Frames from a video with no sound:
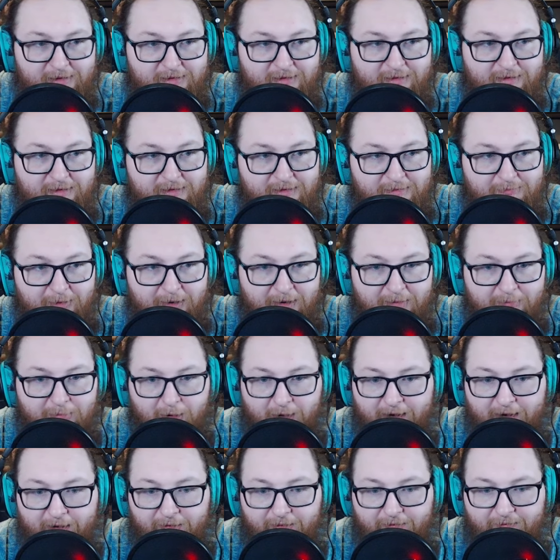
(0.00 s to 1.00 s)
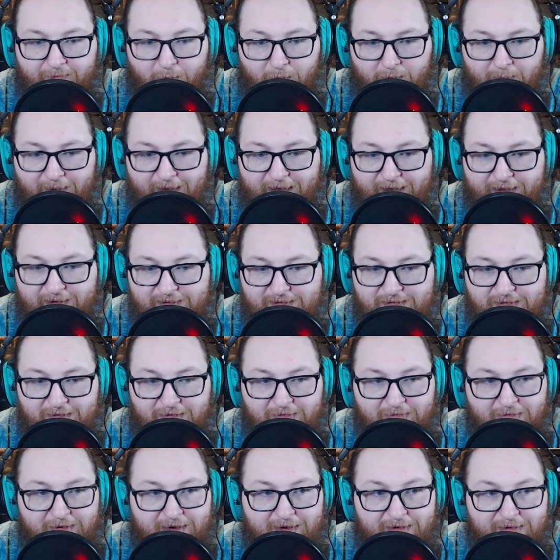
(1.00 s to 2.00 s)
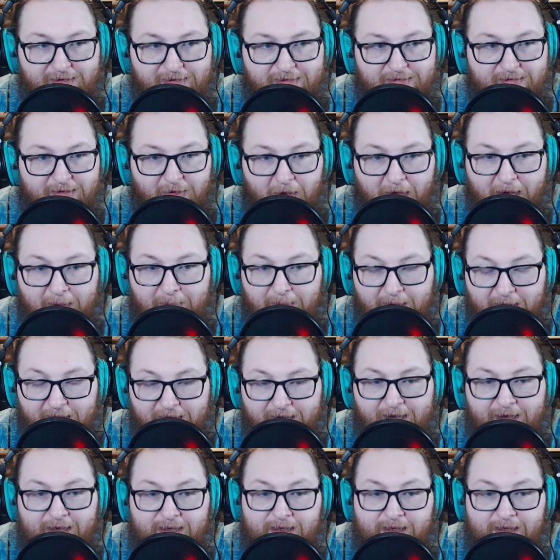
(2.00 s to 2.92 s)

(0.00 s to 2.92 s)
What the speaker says: it's being played in the format, so it is climbing.